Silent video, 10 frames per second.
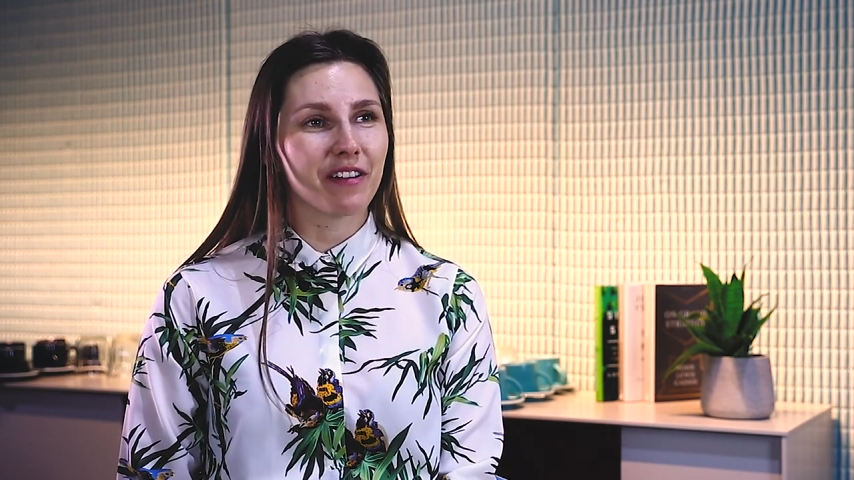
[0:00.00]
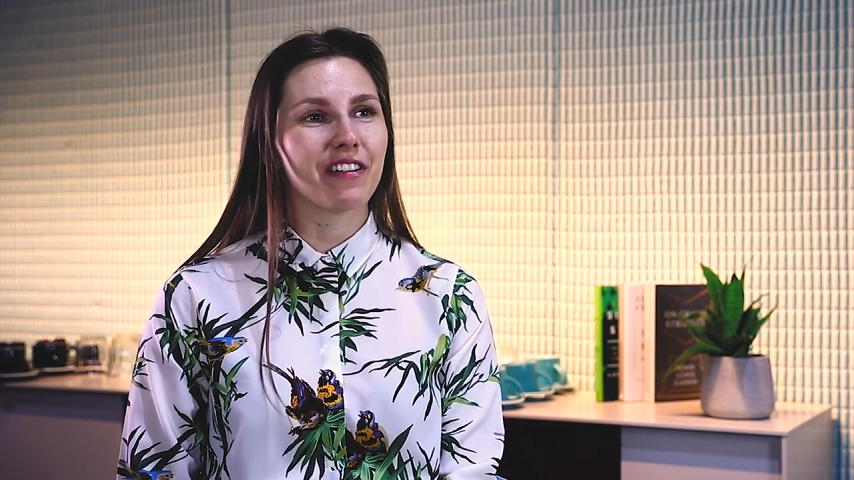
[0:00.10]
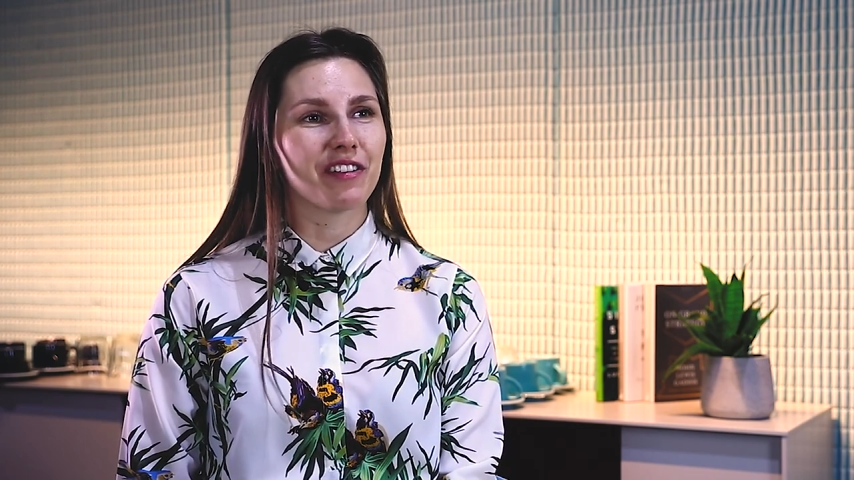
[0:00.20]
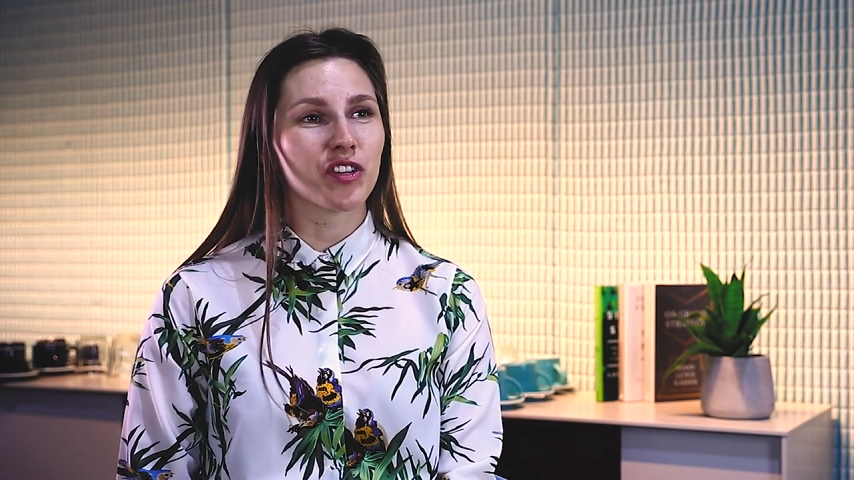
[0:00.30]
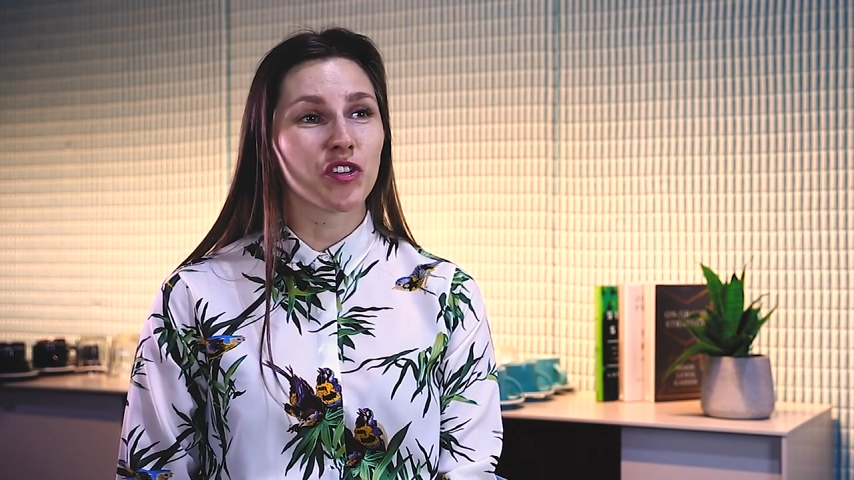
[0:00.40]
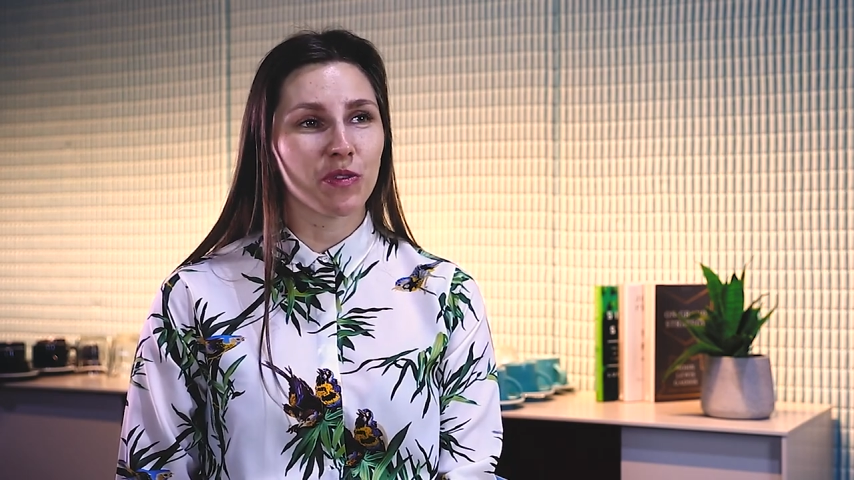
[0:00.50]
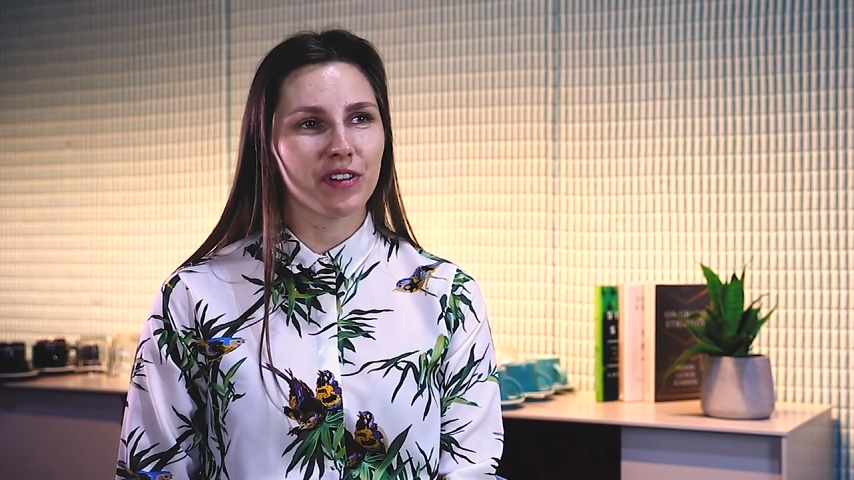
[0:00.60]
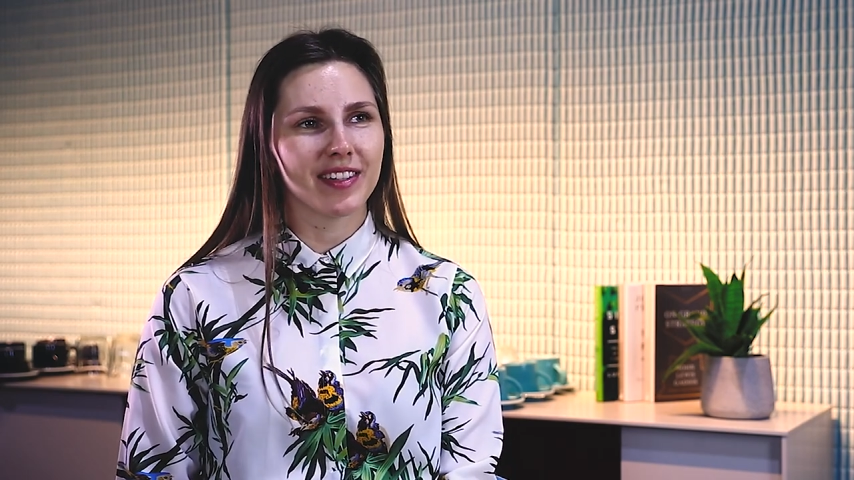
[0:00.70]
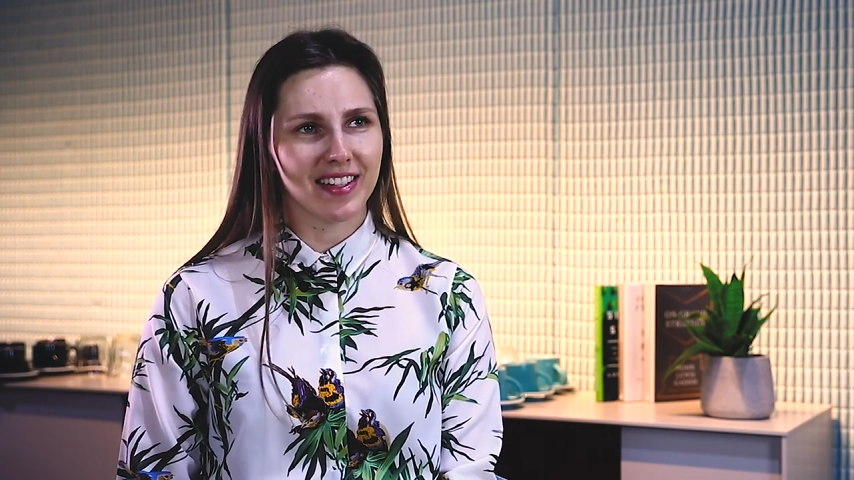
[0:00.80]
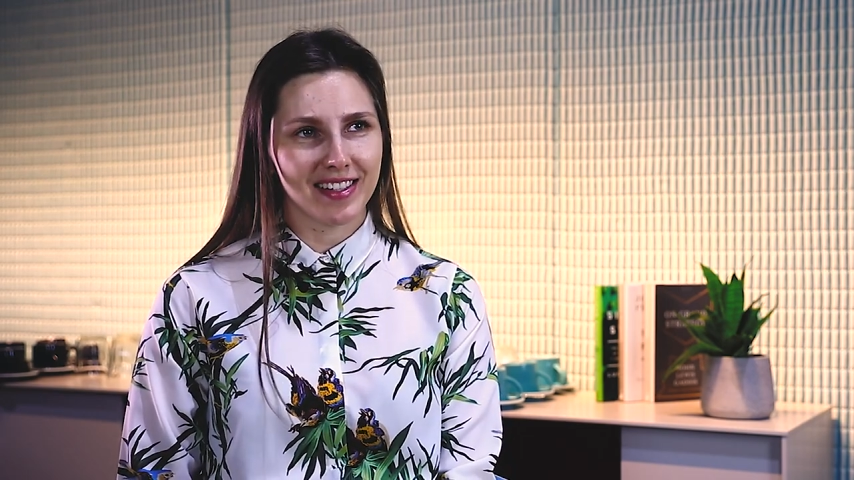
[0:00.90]
very
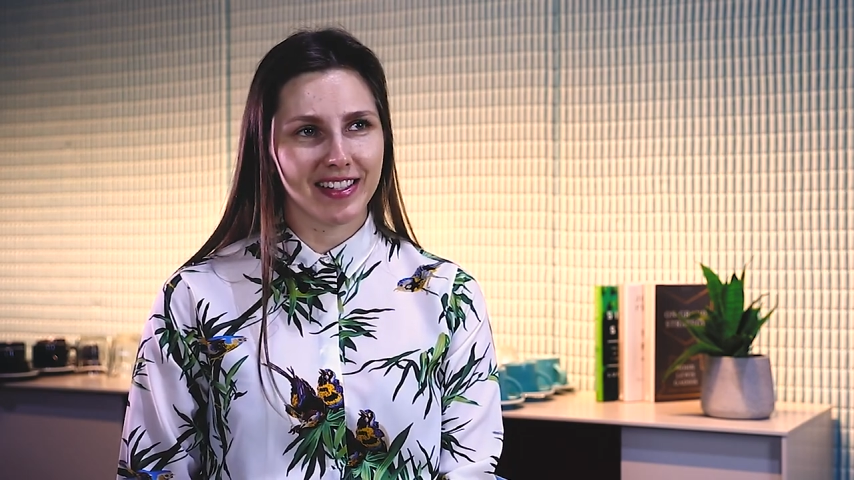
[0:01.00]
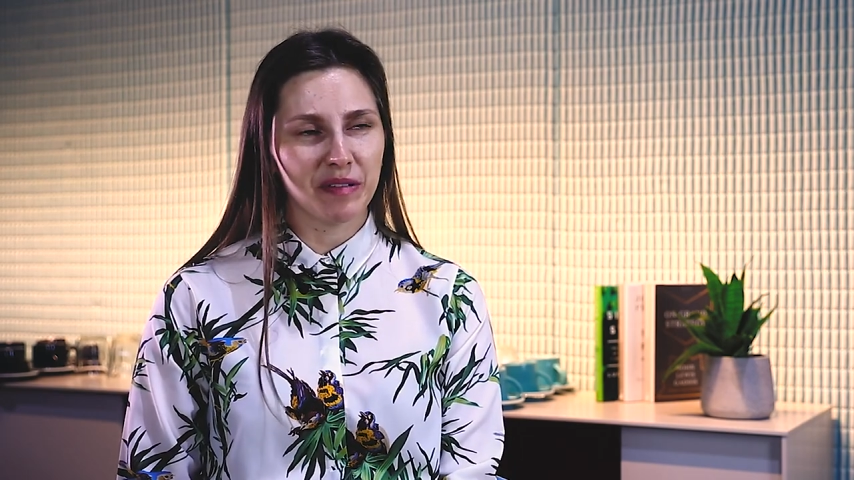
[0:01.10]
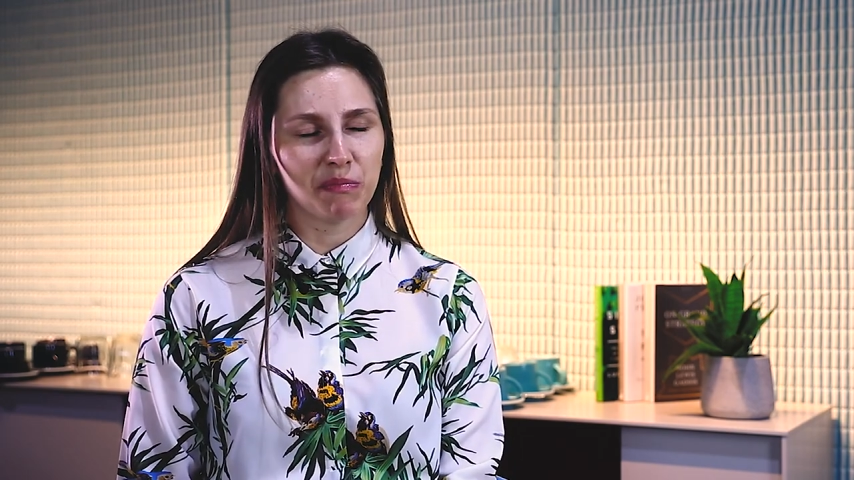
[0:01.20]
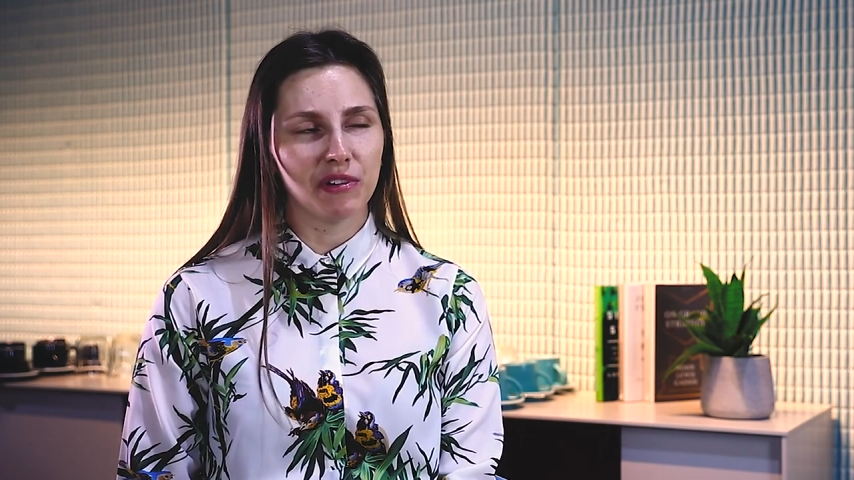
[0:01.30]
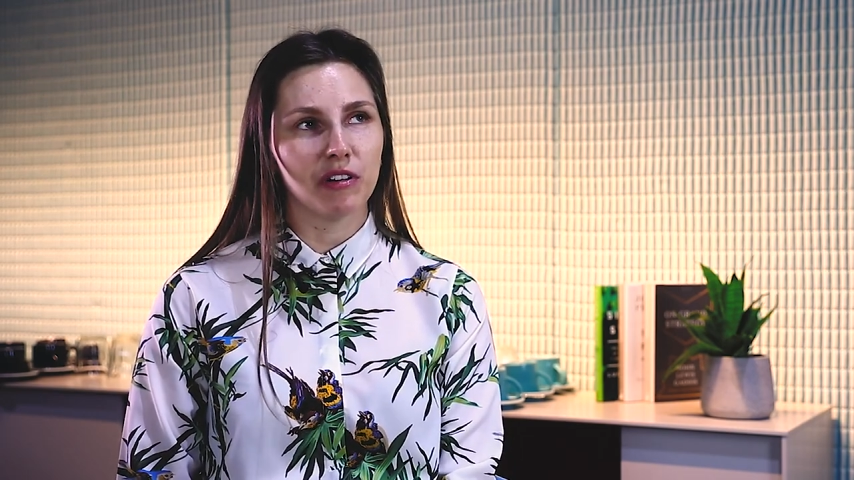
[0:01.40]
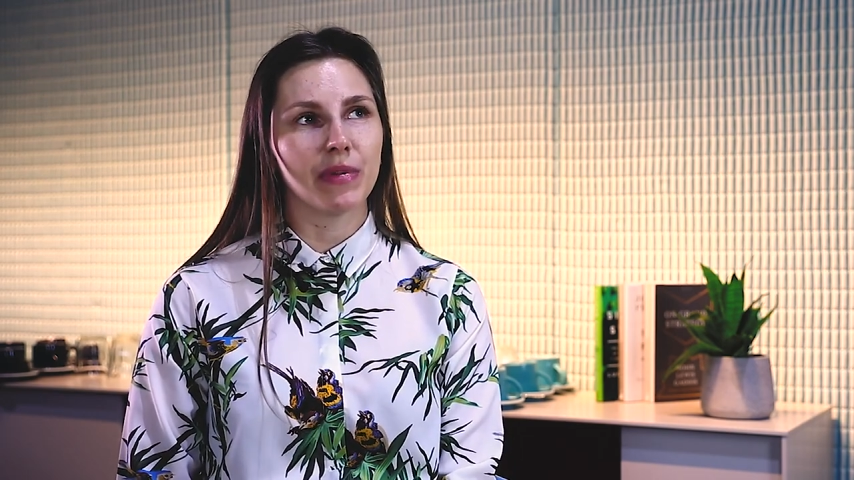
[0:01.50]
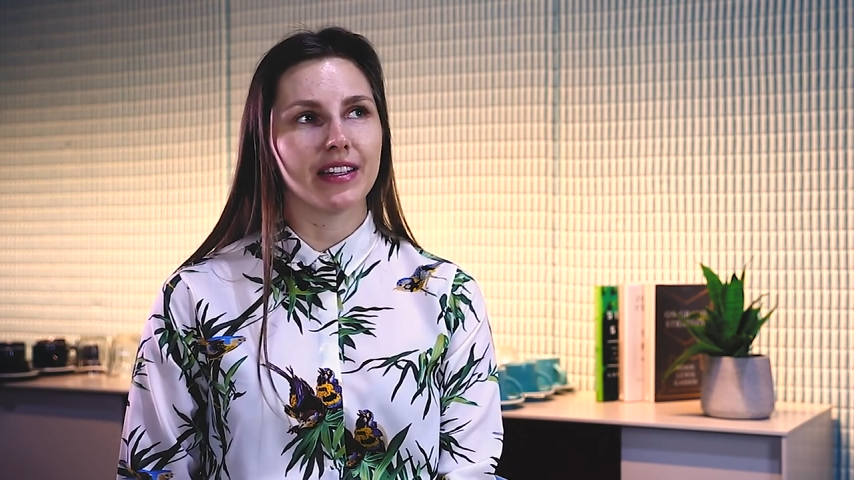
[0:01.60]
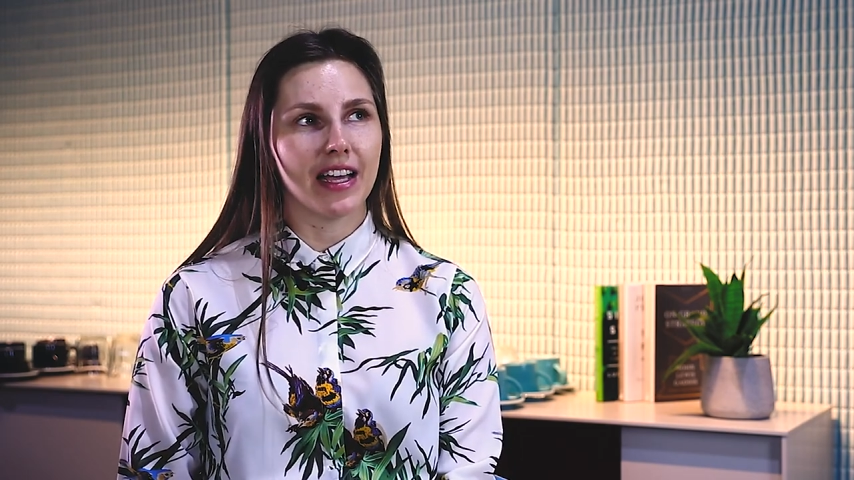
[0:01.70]
short and simple, but